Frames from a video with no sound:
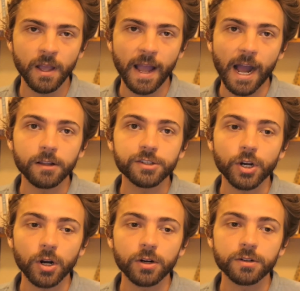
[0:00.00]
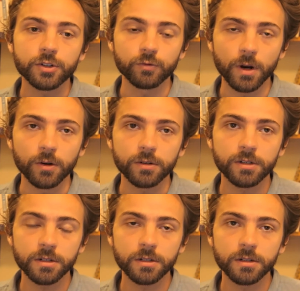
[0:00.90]
Alice Herz
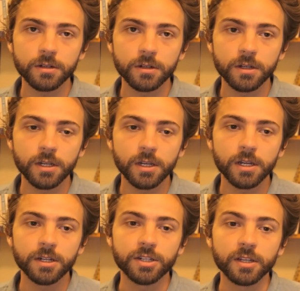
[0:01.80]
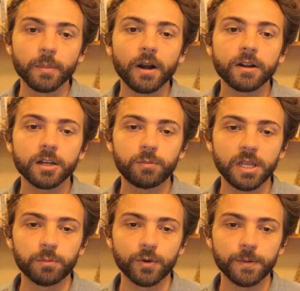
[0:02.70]
wrote, "To the American
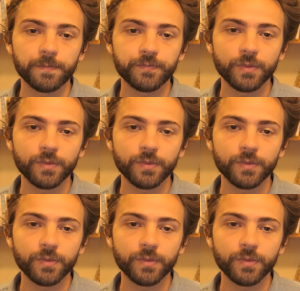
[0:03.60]
people,